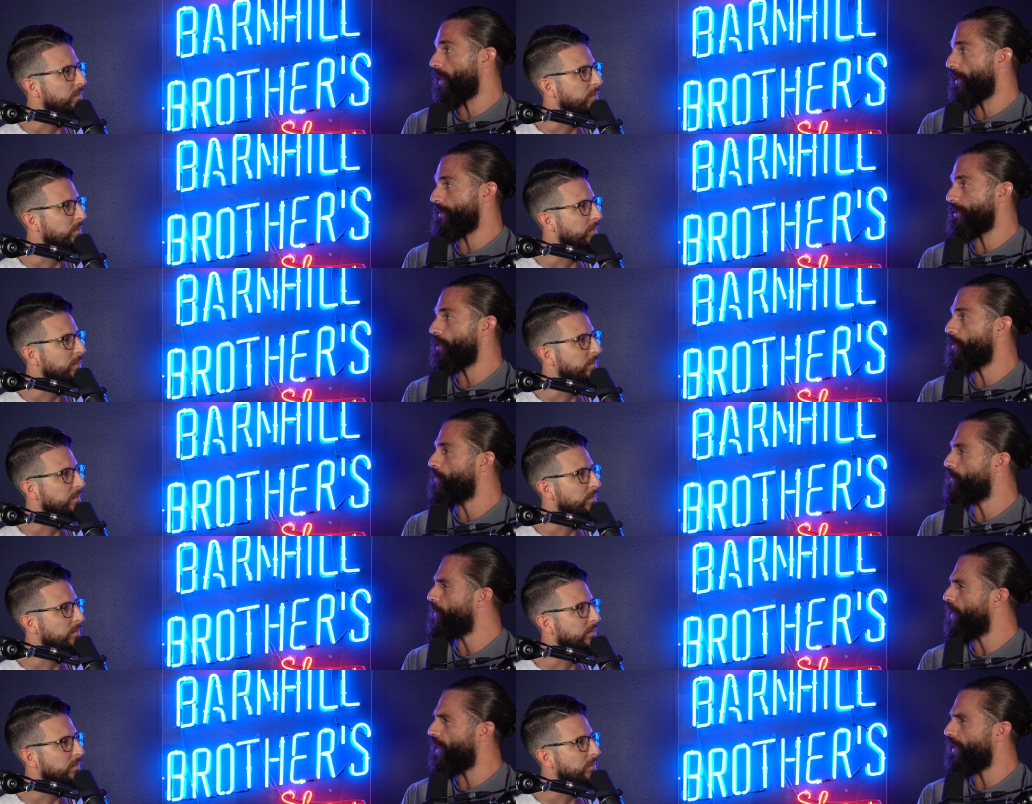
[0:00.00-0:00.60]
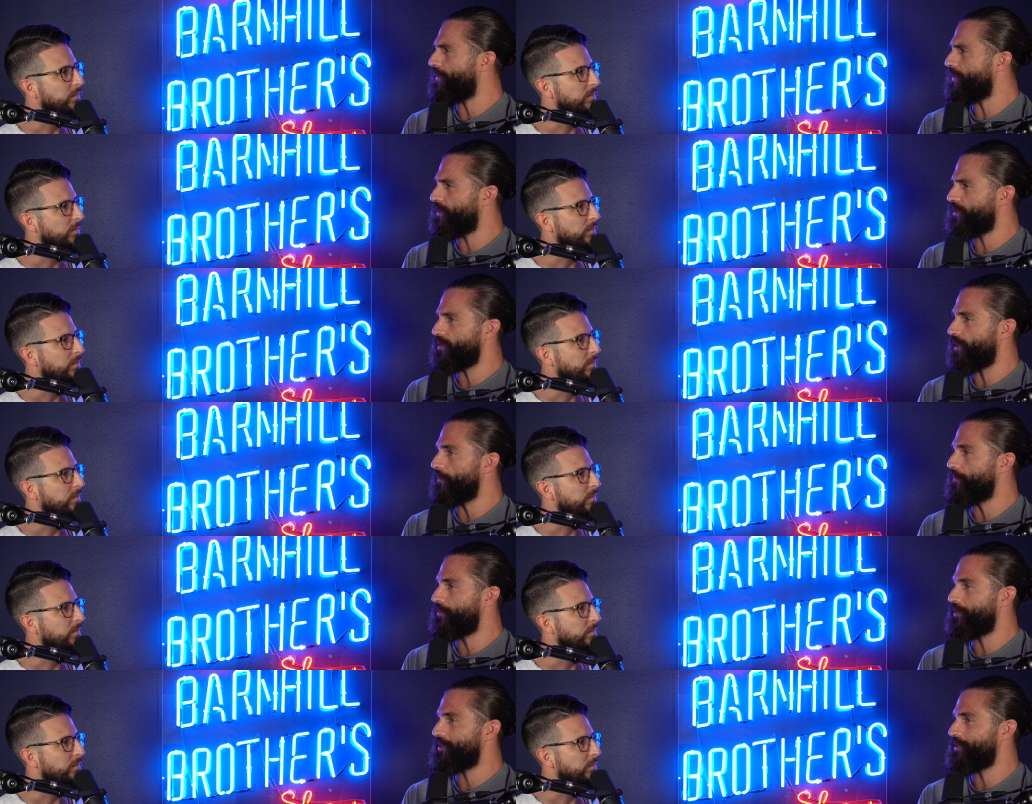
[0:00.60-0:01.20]
Speaker 1: Yeah. I know uh, there's
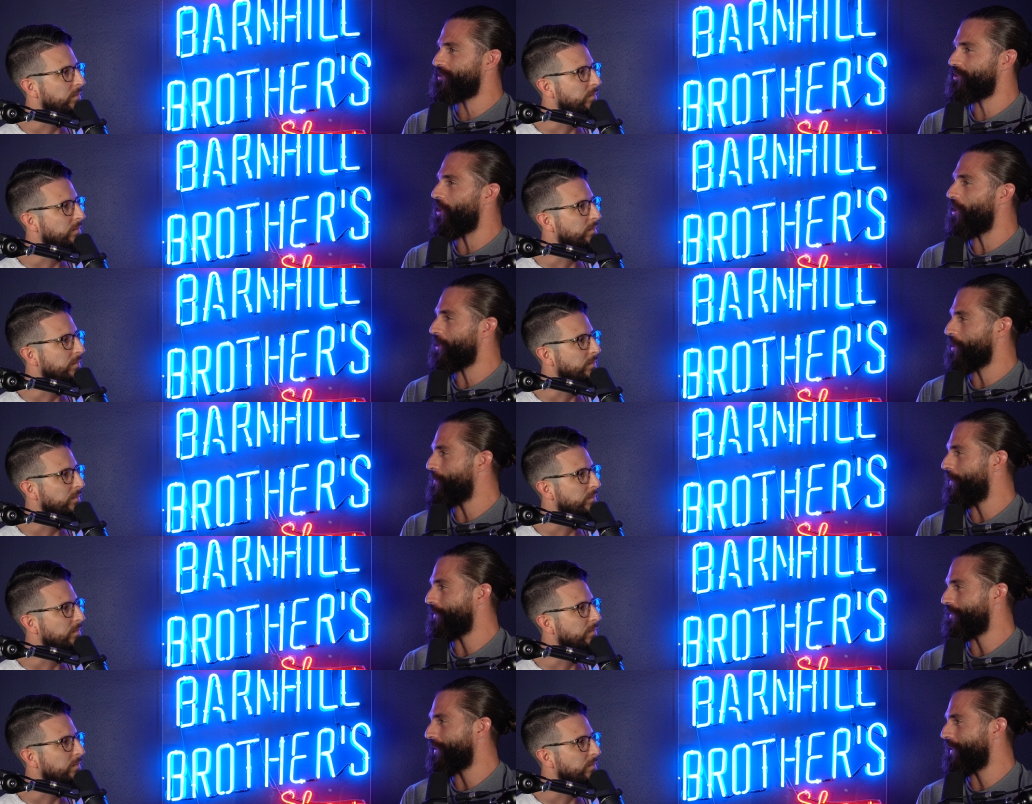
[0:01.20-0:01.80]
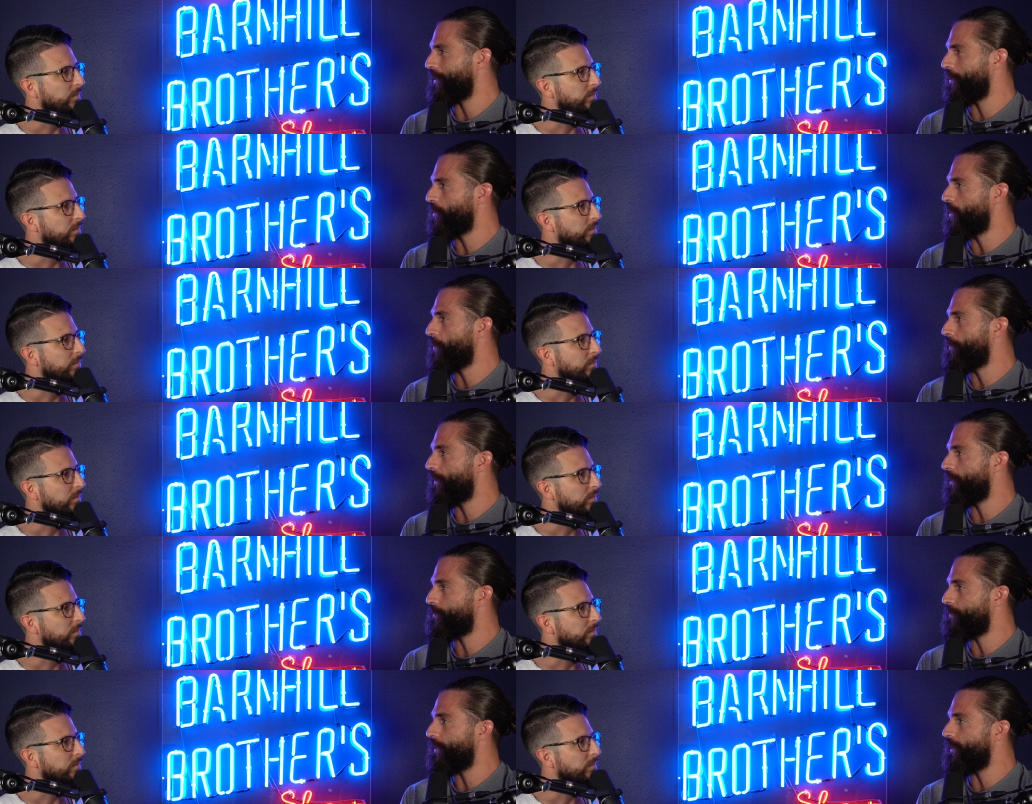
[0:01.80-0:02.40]
some talk about Diego
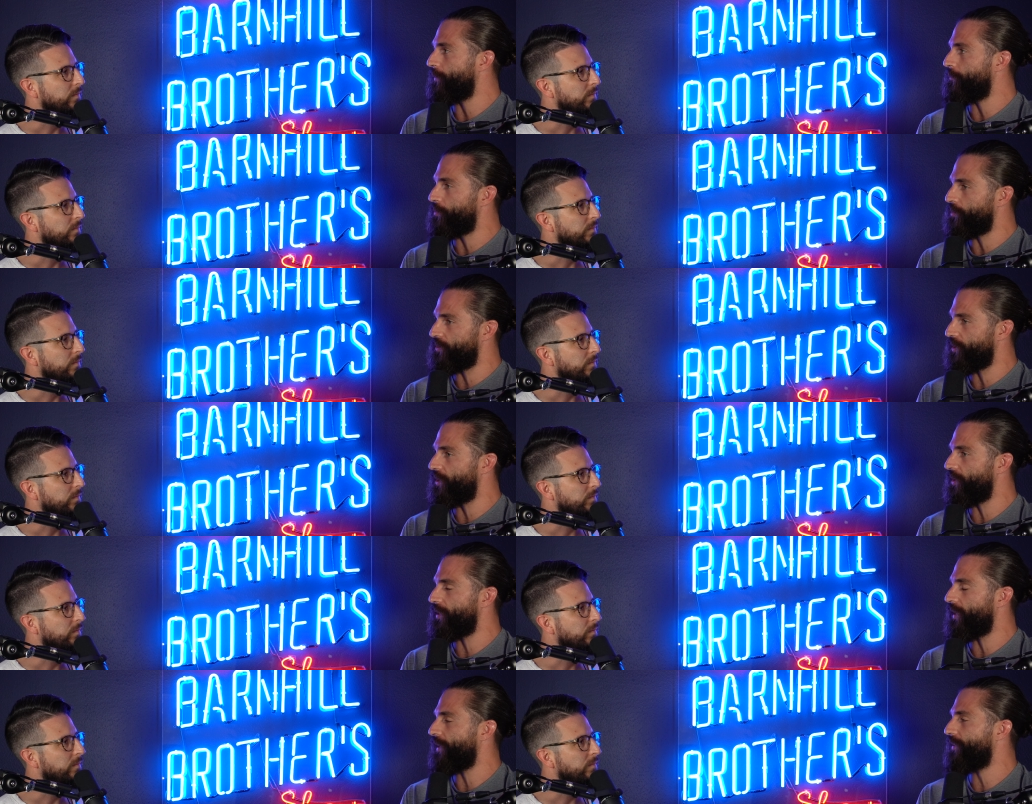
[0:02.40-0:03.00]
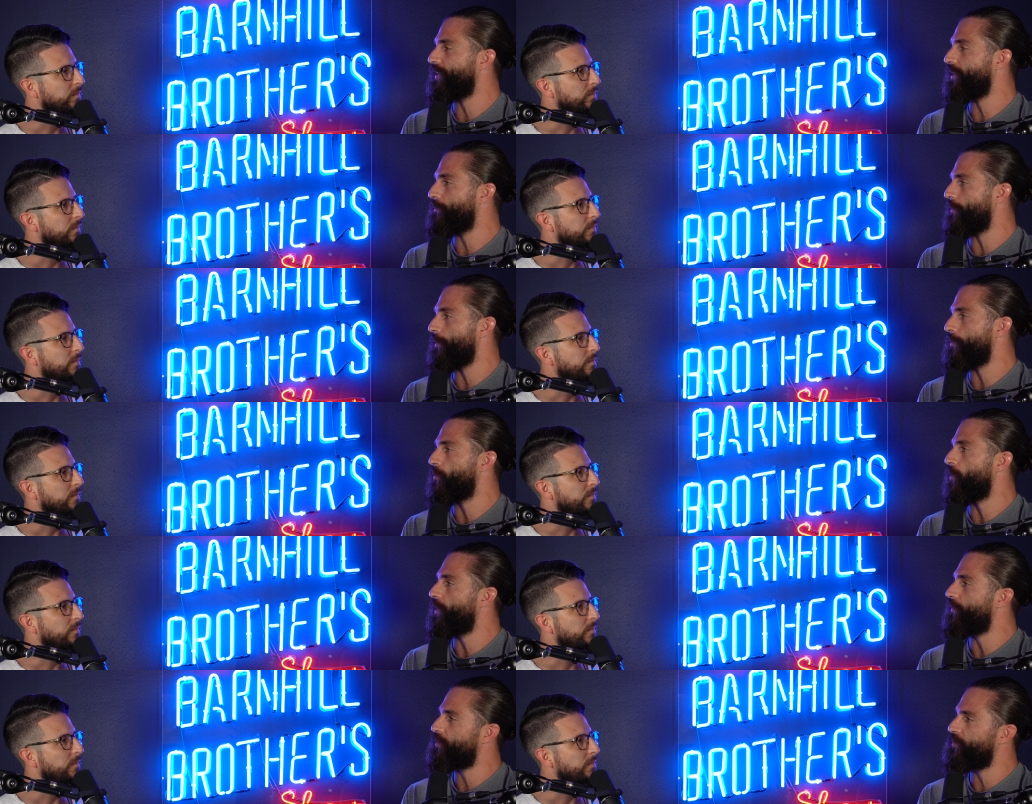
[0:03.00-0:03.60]
Lopes being Brazilian. I think
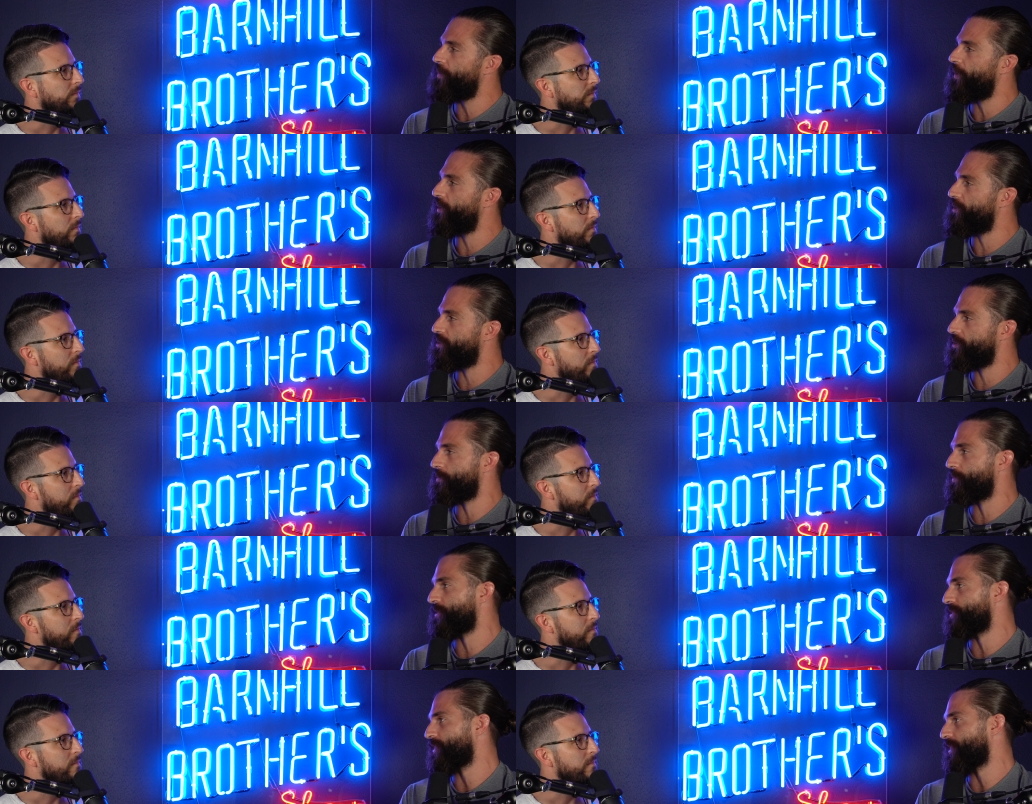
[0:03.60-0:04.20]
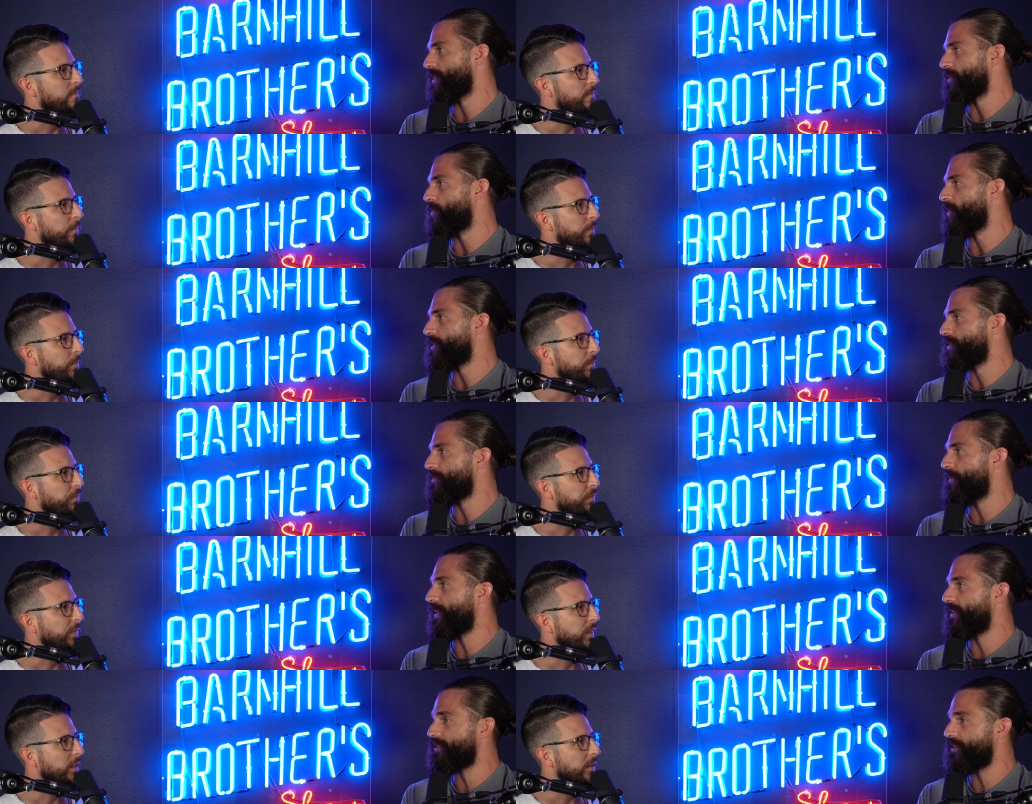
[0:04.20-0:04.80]
maybe one of his parents is Brazilian,
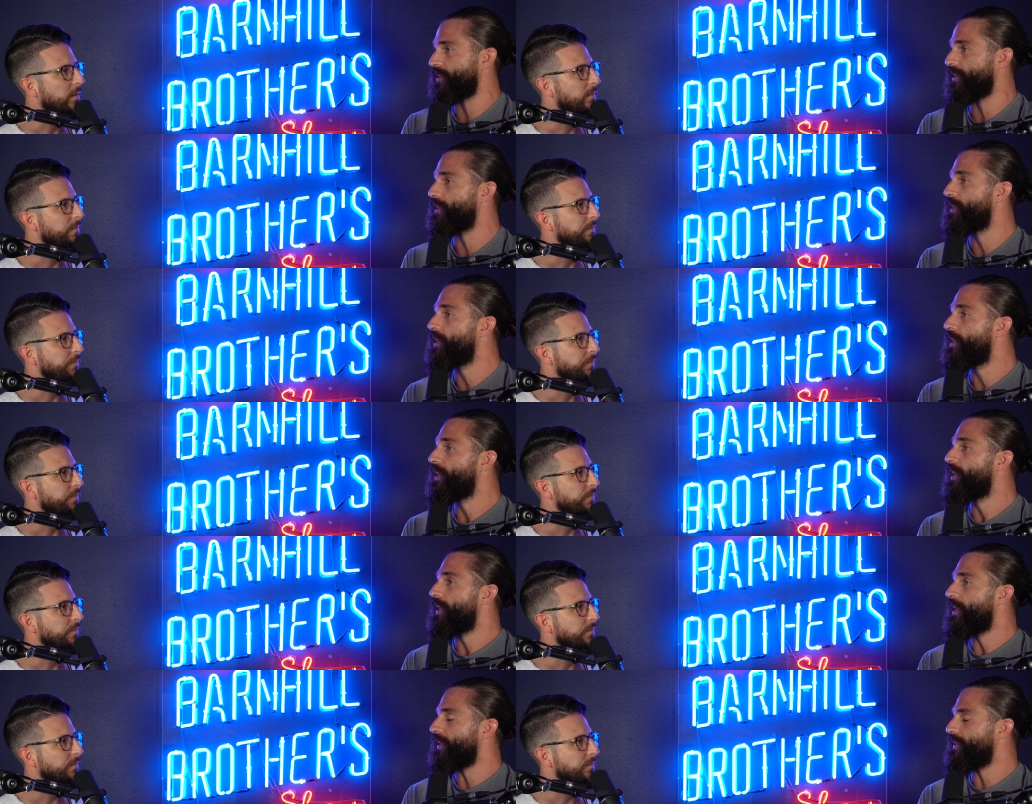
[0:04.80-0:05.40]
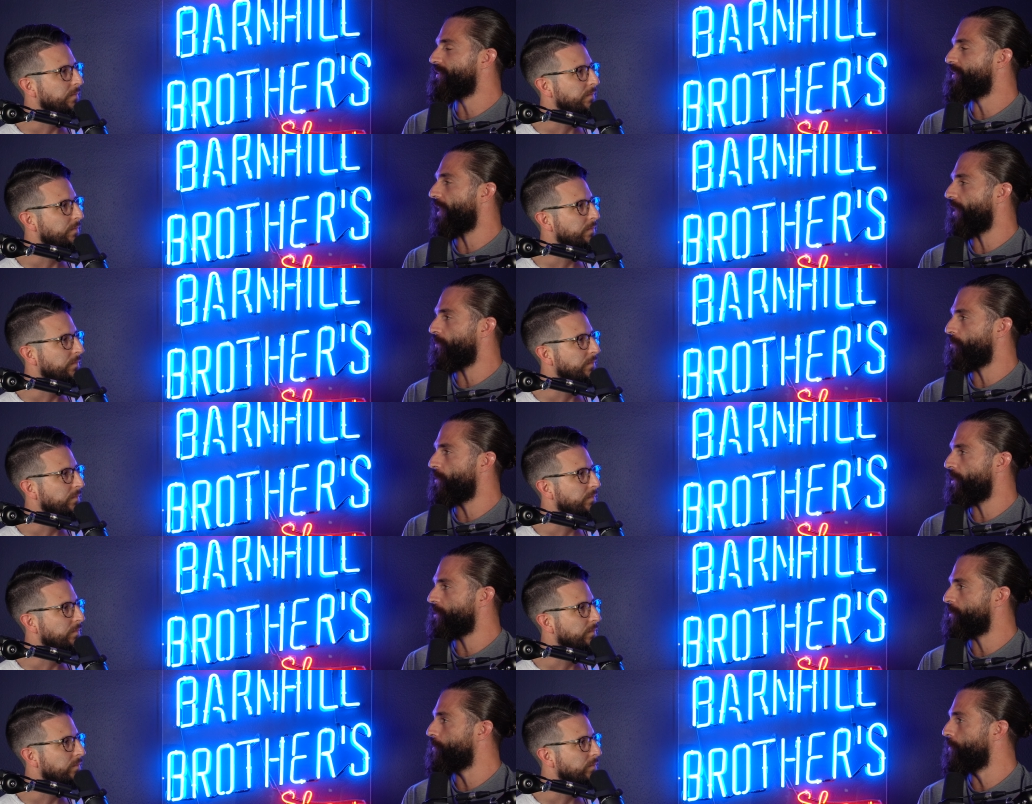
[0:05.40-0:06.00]
one's Mexican. He's
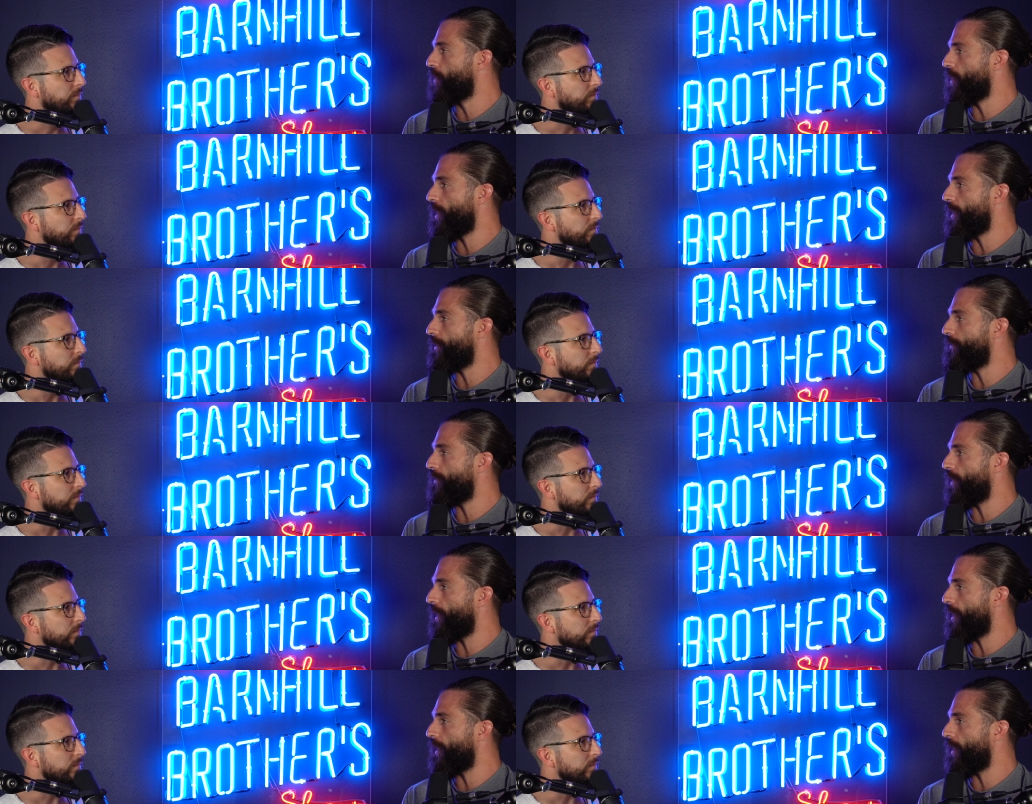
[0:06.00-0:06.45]
got rich blood,